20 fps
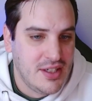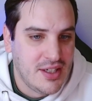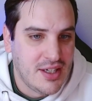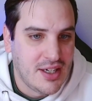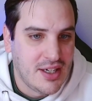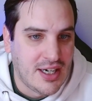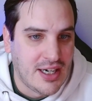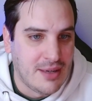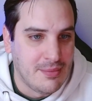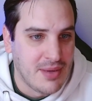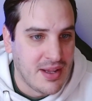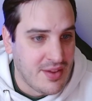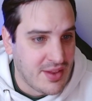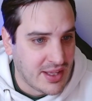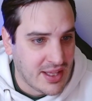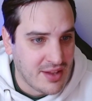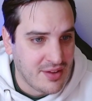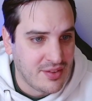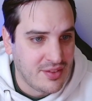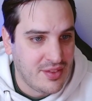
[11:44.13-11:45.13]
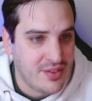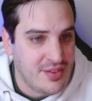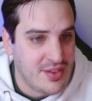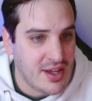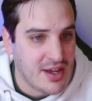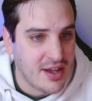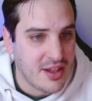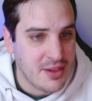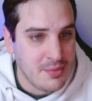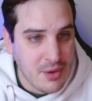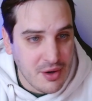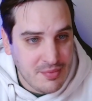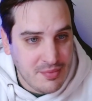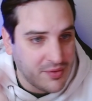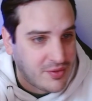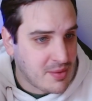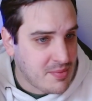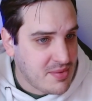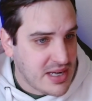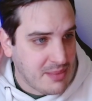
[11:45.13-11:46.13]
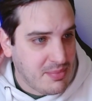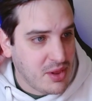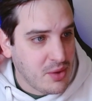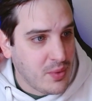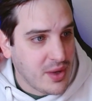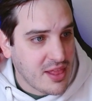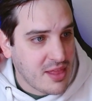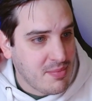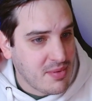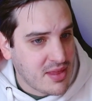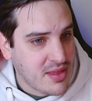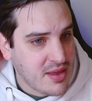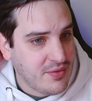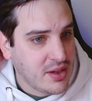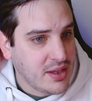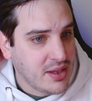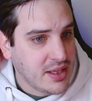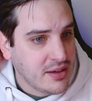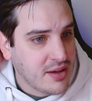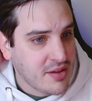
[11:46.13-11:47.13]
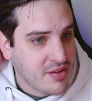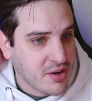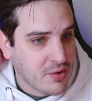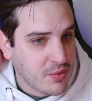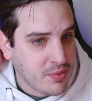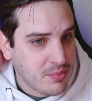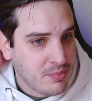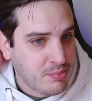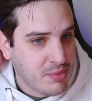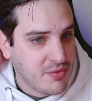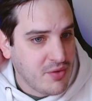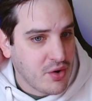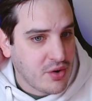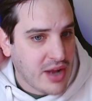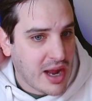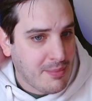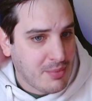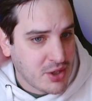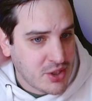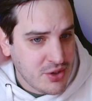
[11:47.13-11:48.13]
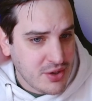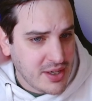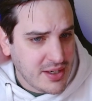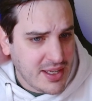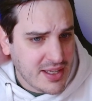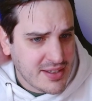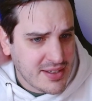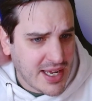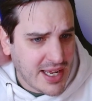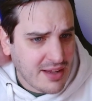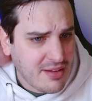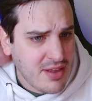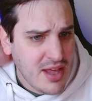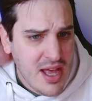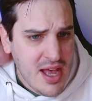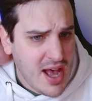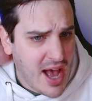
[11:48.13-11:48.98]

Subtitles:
And again, the movement from Step of the Wind specifically doesn't provoke opportunity attacks.